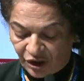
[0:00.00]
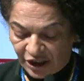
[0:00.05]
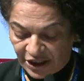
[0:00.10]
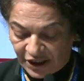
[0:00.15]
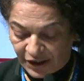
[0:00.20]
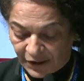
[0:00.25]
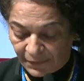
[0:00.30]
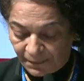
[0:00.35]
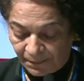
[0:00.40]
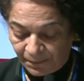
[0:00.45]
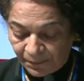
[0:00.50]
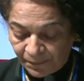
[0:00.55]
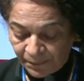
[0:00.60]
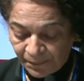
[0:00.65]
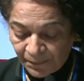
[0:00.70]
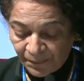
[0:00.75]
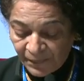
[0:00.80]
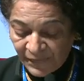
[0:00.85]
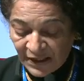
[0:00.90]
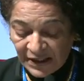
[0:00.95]
year.
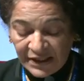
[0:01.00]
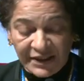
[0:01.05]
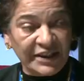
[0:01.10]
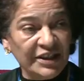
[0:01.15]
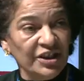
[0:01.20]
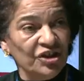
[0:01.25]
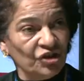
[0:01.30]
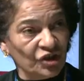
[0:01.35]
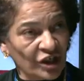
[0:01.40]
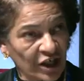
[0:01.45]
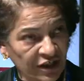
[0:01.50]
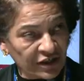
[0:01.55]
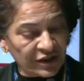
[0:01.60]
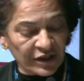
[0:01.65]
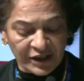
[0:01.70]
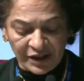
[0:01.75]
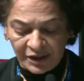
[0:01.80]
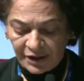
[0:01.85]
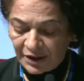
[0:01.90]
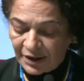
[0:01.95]
This journey